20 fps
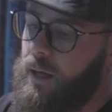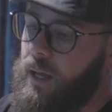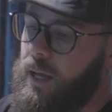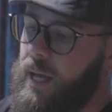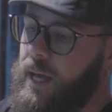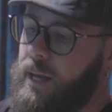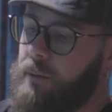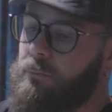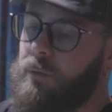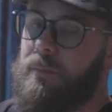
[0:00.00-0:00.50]

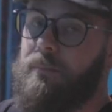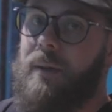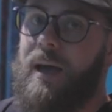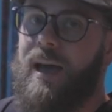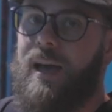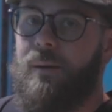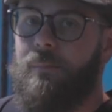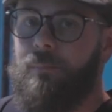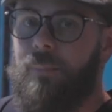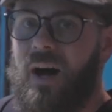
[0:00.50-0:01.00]
And we
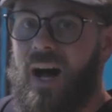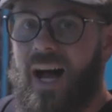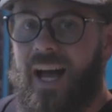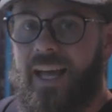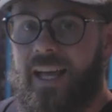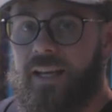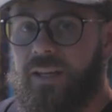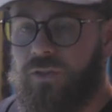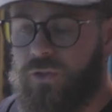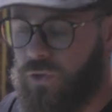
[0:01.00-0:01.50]
may
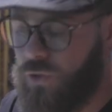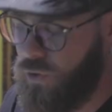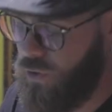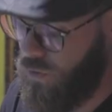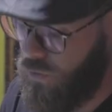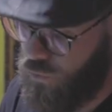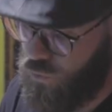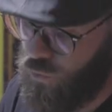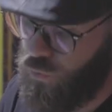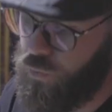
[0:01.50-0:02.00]

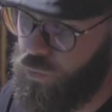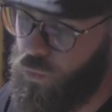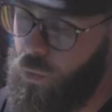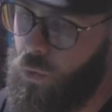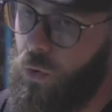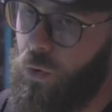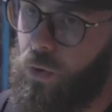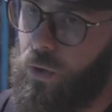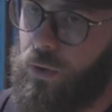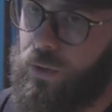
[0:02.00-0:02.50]
bias
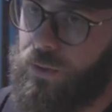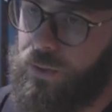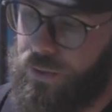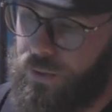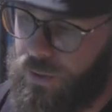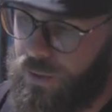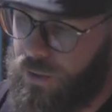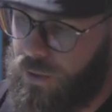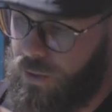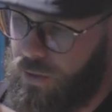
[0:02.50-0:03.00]

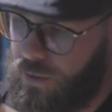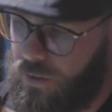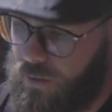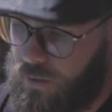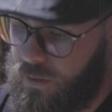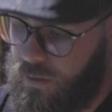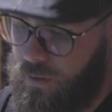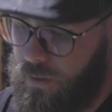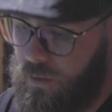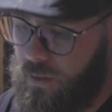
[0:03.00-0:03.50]
towards
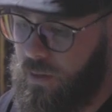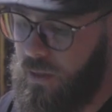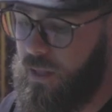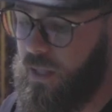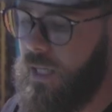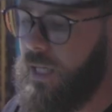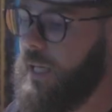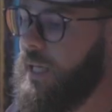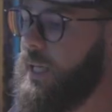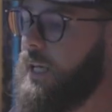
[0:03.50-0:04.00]

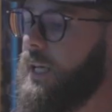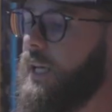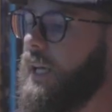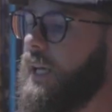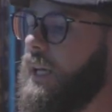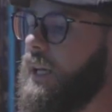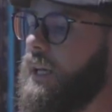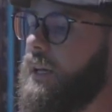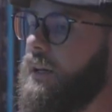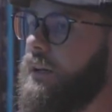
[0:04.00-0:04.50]

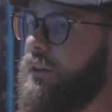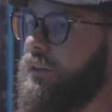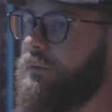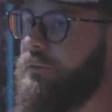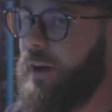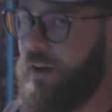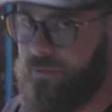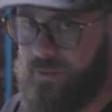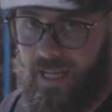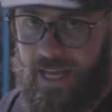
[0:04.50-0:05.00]
the
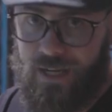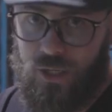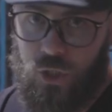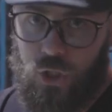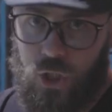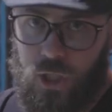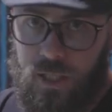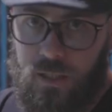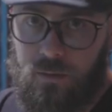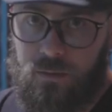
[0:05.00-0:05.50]
510
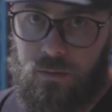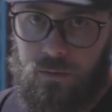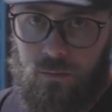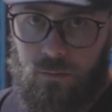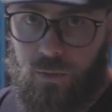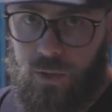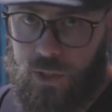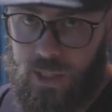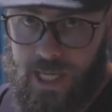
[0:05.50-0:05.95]
sheet, which